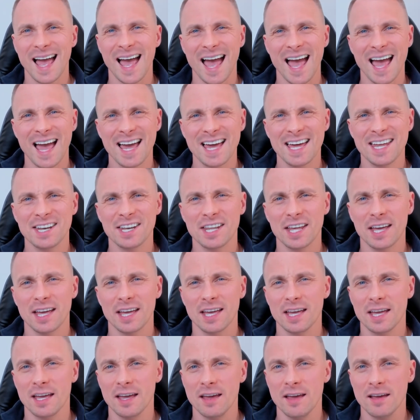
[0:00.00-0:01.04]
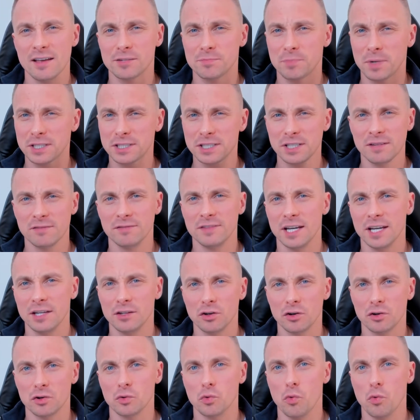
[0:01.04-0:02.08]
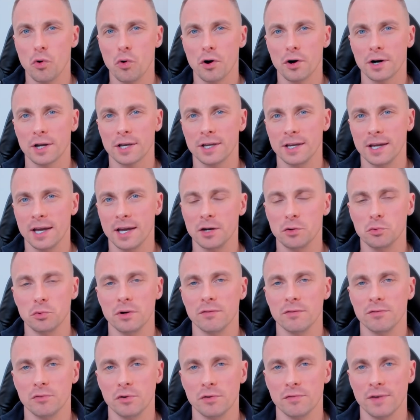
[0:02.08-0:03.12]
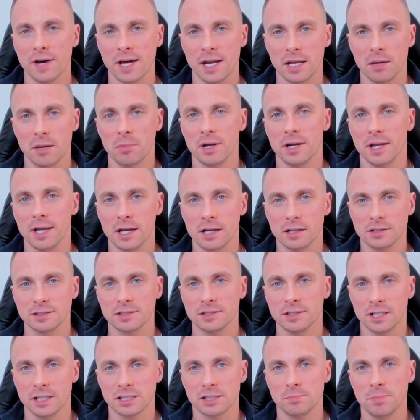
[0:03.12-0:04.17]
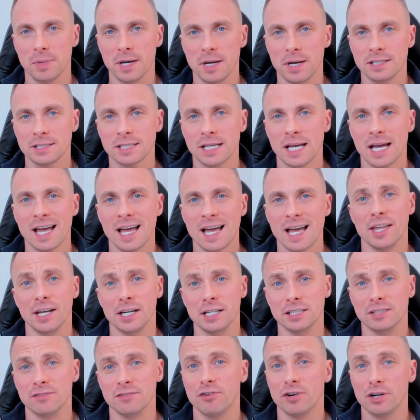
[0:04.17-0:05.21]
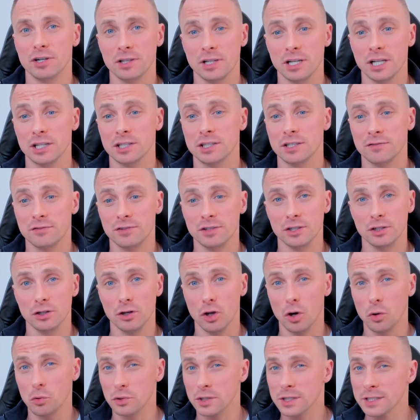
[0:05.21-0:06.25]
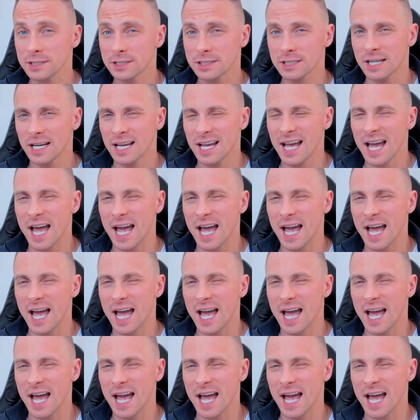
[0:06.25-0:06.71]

And especially if they don't work yet with anybody else in that space, that is relatively low risk.